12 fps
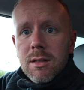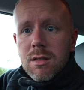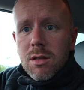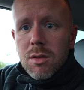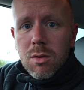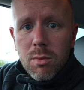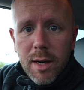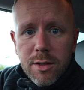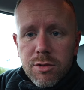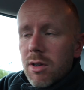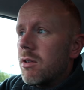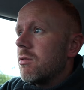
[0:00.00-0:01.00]
into
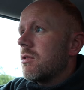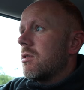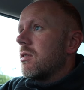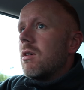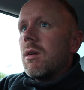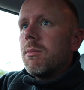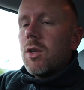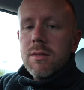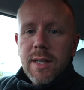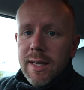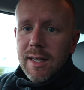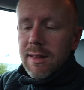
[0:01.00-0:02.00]
Waitrose. I'm
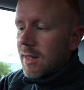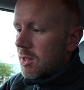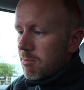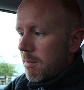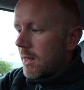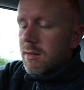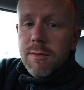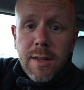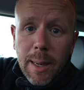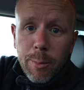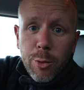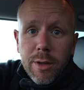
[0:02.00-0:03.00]
not taking this massive
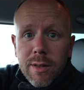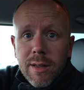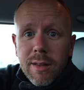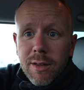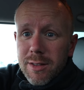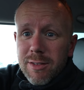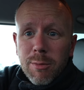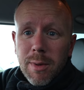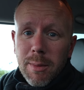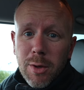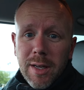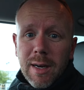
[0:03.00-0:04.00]
camera in there though because
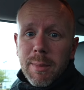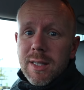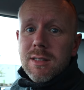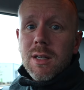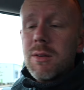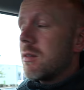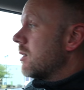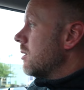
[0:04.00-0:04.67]
everybody will be looking at me, so.